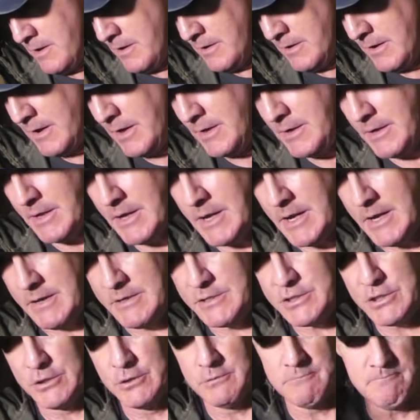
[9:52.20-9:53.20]
I
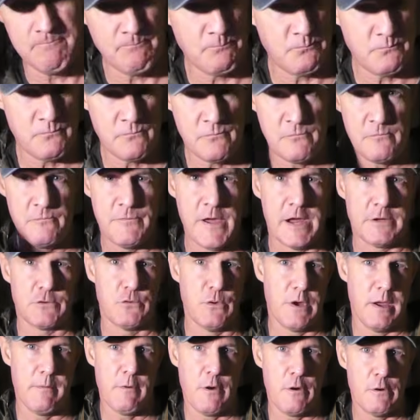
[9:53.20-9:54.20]
shoot
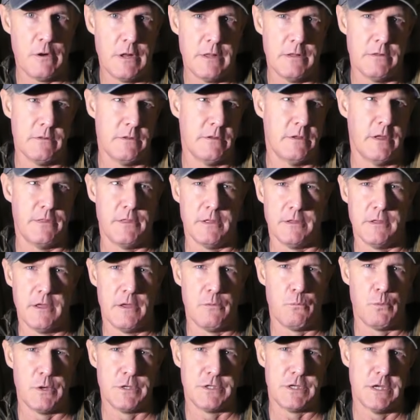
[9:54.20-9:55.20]
factory ammo in it. I think they're
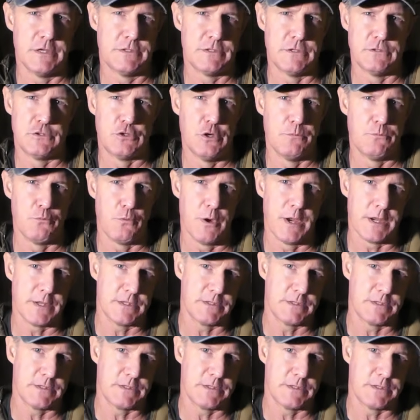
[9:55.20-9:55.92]
Winchester Super X